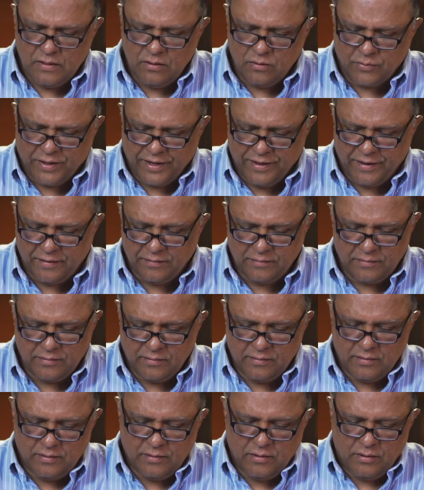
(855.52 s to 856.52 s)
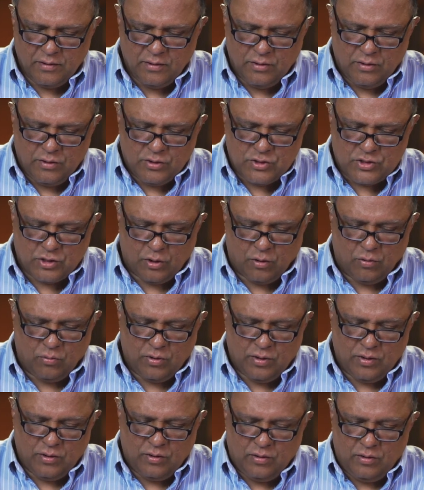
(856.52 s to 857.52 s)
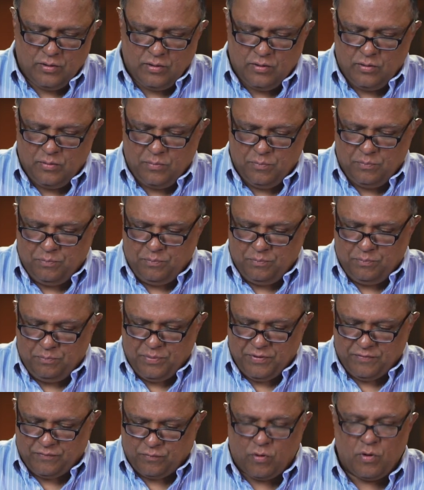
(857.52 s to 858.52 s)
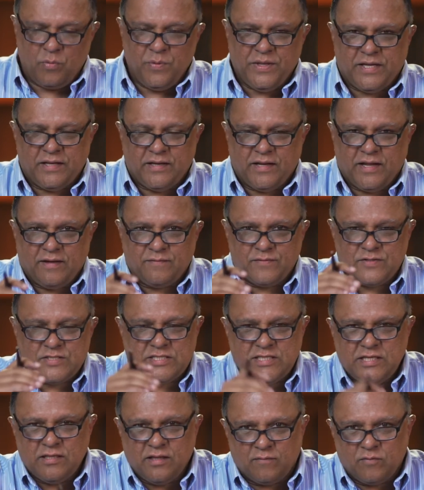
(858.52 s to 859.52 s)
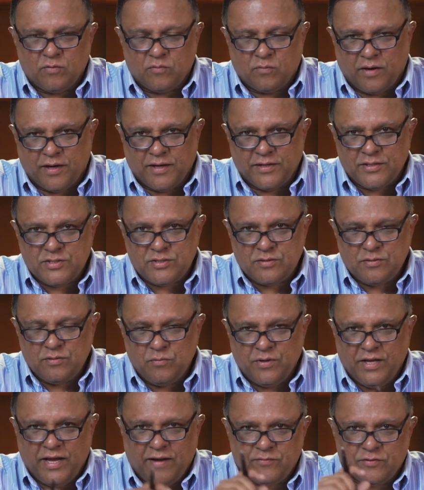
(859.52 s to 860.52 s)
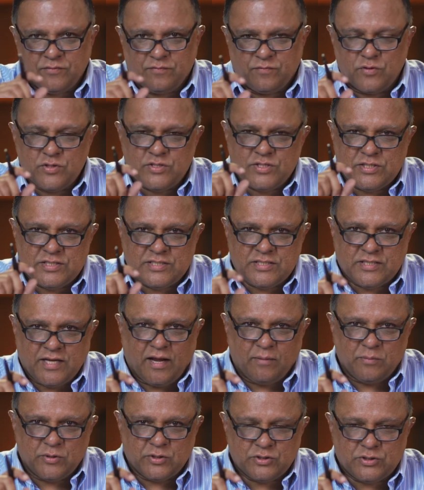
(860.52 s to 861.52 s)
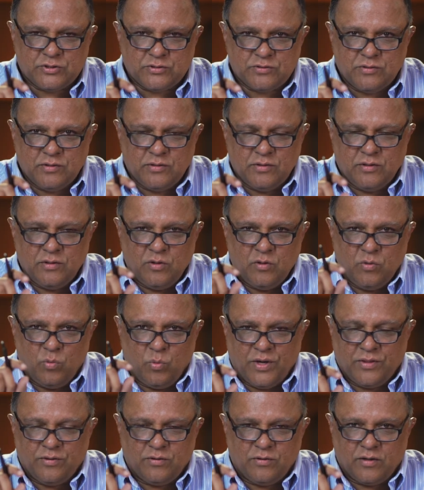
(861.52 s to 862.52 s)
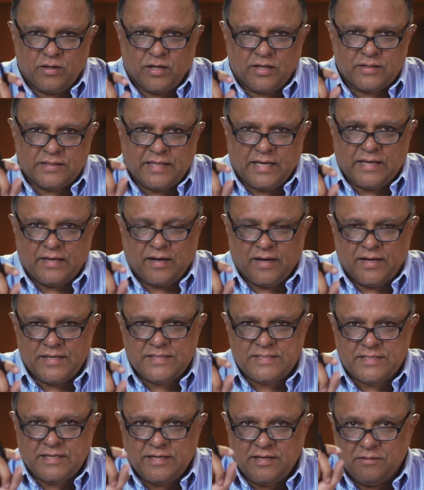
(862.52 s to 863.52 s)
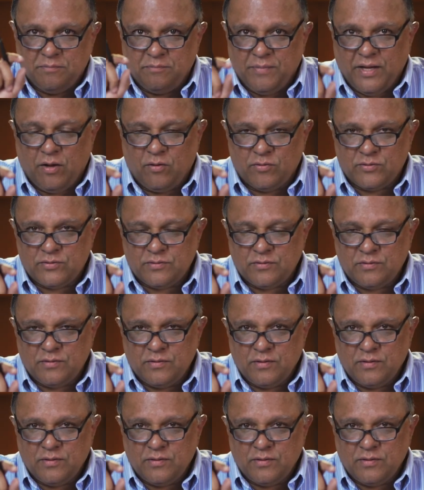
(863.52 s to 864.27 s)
Okay, so before we can have sea level rise, we have to first establish whether or not that ice can melt